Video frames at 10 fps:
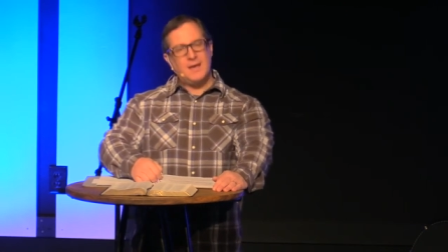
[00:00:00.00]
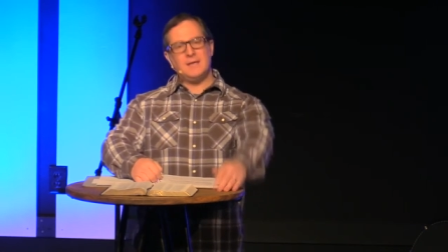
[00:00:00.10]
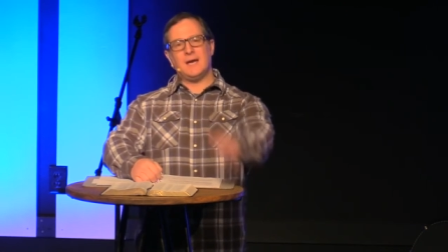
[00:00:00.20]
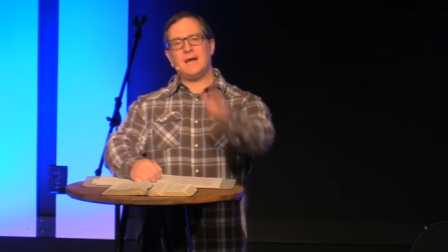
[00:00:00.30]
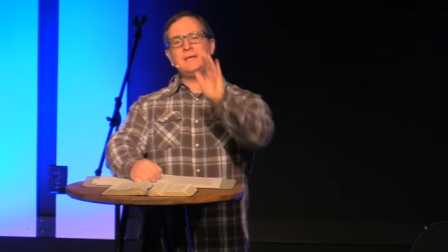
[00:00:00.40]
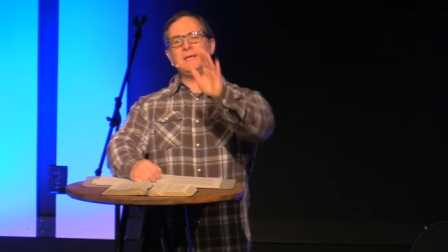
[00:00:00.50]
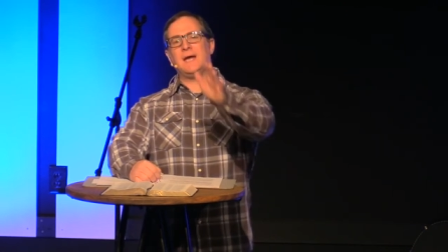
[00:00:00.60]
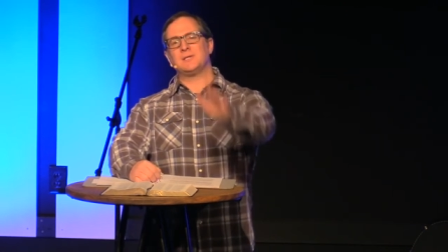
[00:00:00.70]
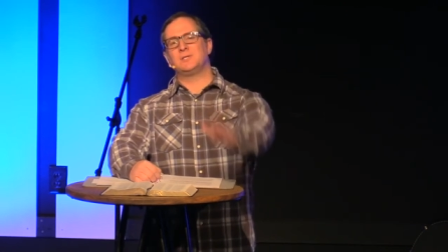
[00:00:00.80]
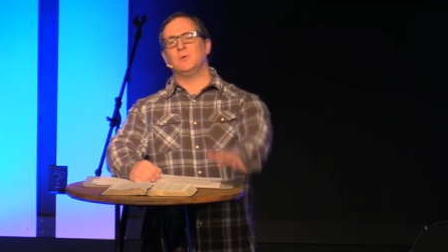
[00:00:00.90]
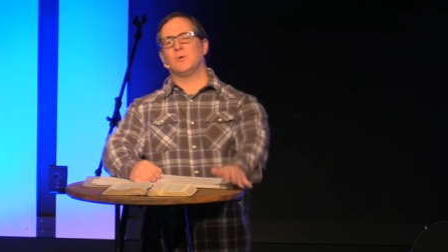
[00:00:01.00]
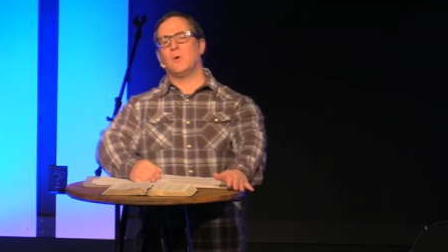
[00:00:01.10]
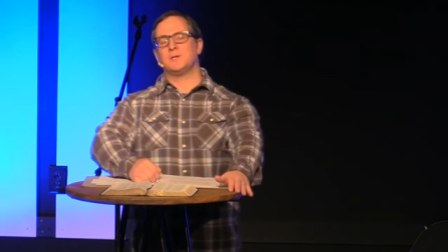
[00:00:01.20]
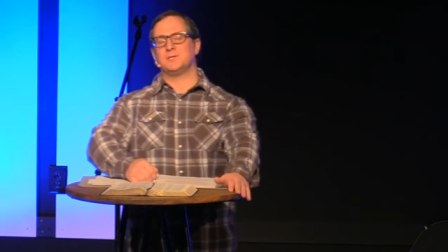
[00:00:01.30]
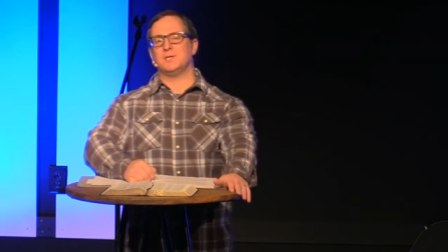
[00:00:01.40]
Hey, I need to ask you a
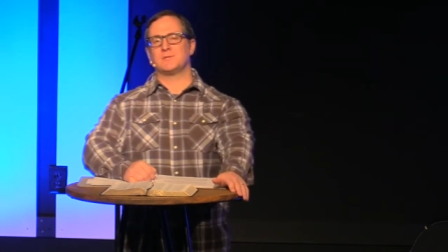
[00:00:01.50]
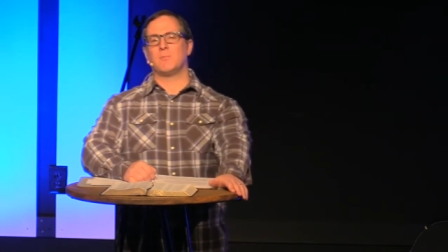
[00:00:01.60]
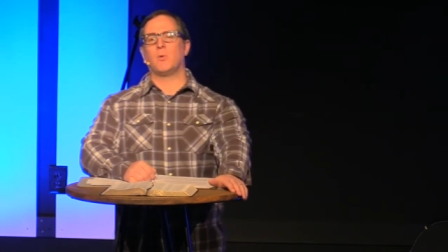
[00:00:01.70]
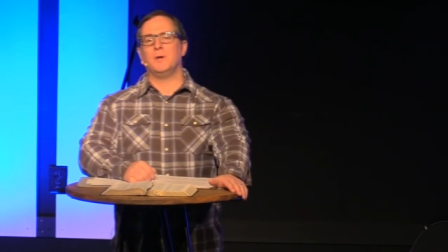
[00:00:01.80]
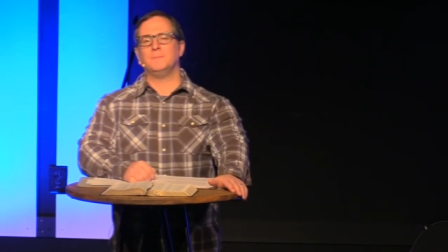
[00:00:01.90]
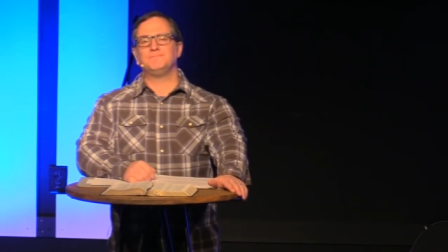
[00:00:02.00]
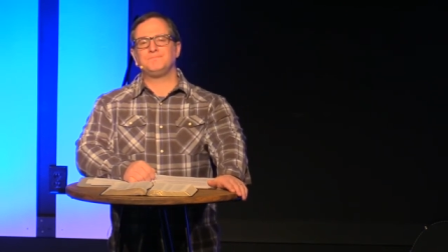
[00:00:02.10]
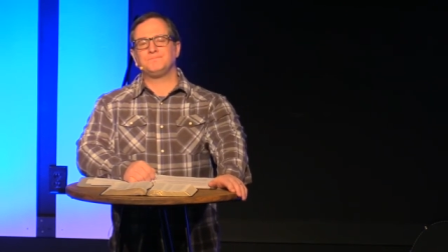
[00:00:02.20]
question this morning.